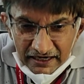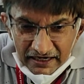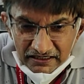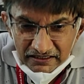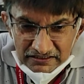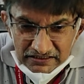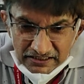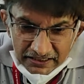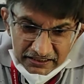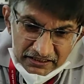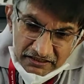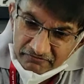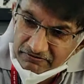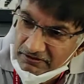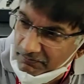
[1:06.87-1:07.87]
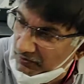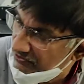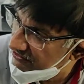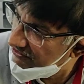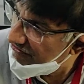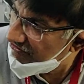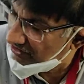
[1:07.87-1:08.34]
N is connected with the
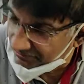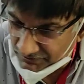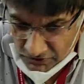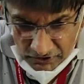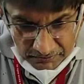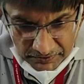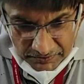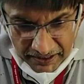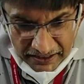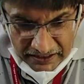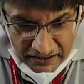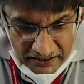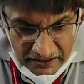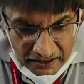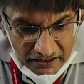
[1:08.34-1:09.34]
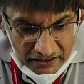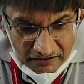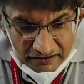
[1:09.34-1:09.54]
positive terminal of the battery,